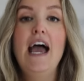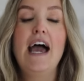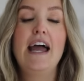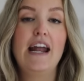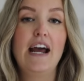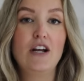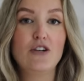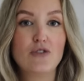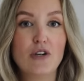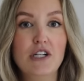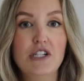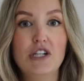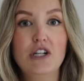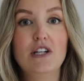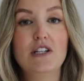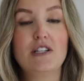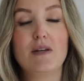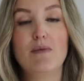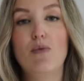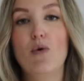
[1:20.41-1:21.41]
And hydration
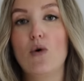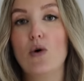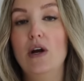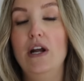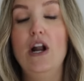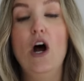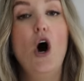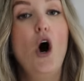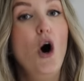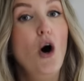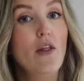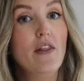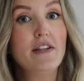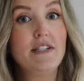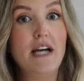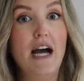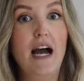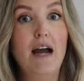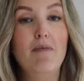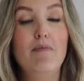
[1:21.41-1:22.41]
is important all the
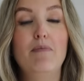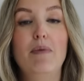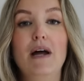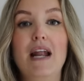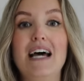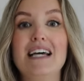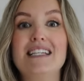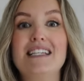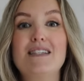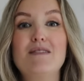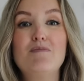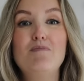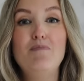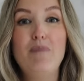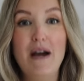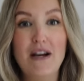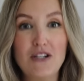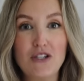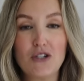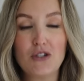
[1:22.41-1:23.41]
time, but
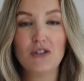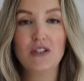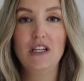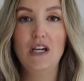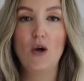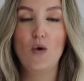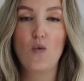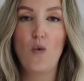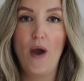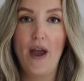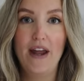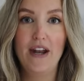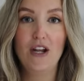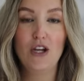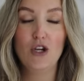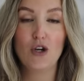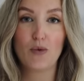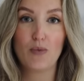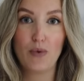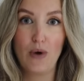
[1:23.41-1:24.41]
especially when
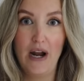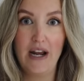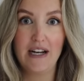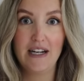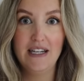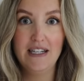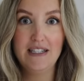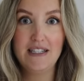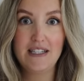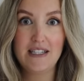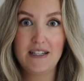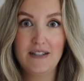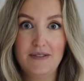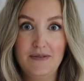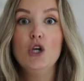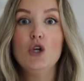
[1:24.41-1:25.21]
you're pregnant.